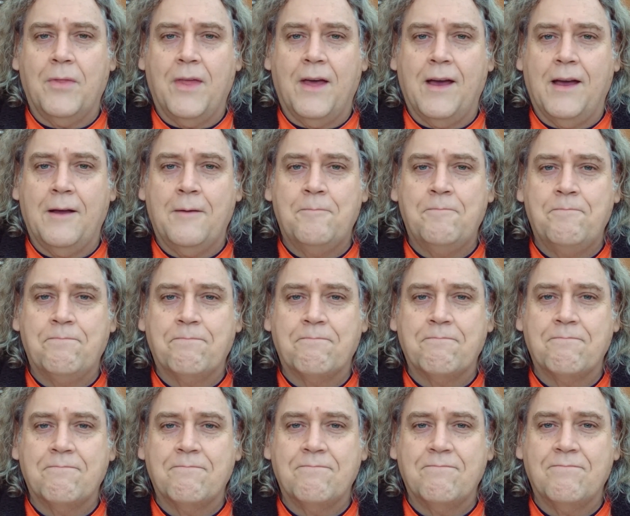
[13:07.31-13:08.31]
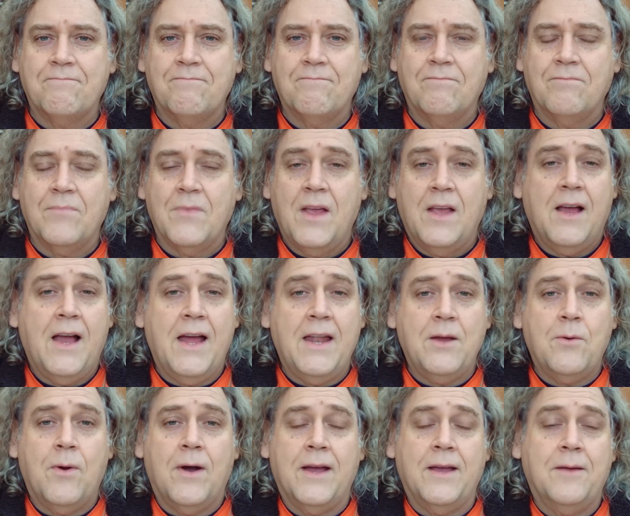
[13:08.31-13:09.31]
there.
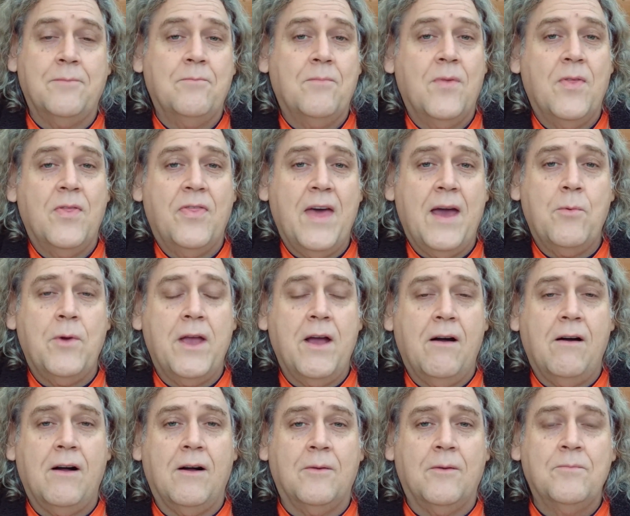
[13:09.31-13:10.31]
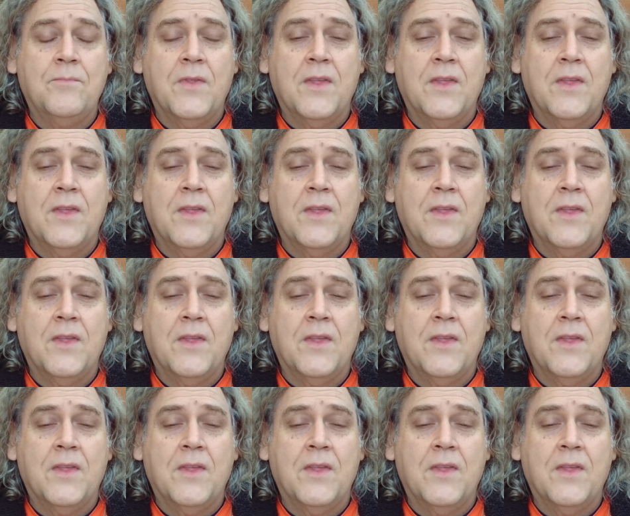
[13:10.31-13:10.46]
Anyway, there we are.